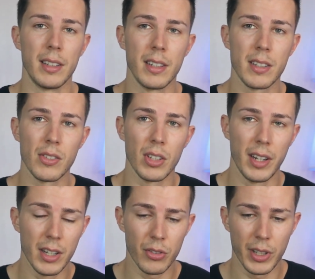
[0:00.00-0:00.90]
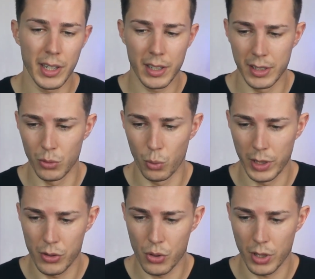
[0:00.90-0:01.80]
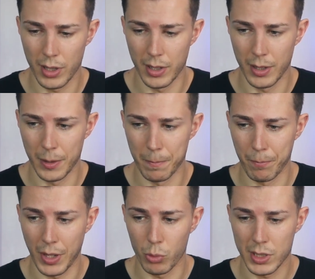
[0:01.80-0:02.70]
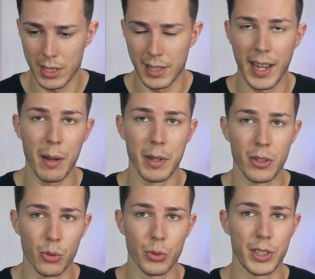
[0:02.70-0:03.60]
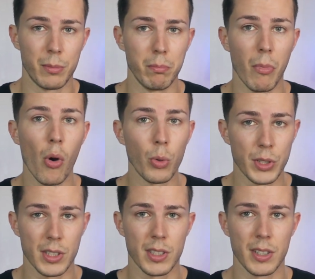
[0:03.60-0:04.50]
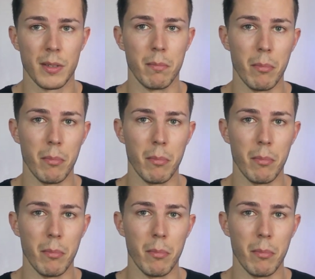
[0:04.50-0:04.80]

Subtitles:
This is an area in which I would say cabin crew, they're most